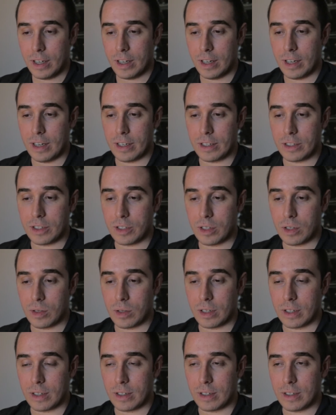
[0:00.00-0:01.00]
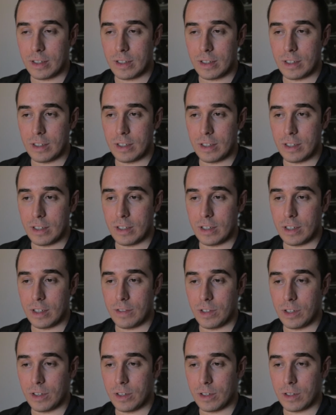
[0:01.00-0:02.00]
And so like
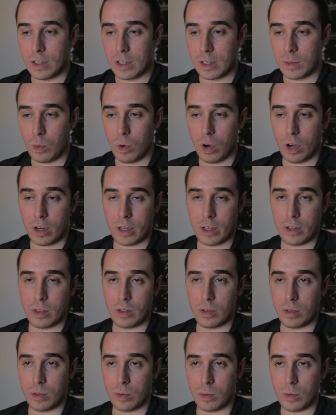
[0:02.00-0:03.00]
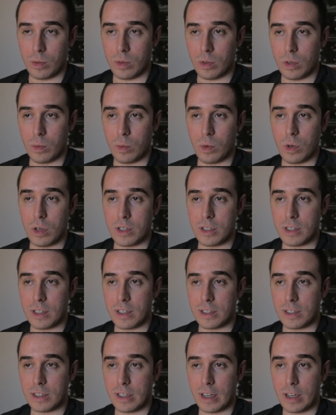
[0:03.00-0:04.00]
if you're like walking through the woods,
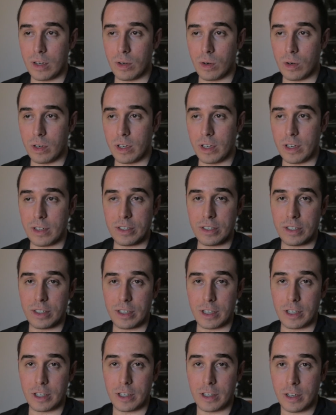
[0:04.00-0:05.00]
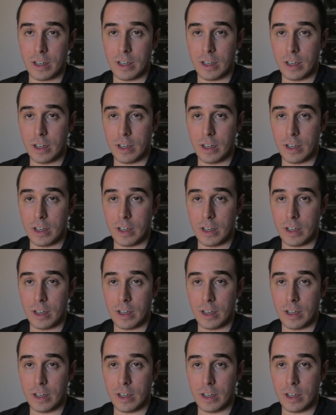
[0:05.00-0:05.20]
let's say, or in a city,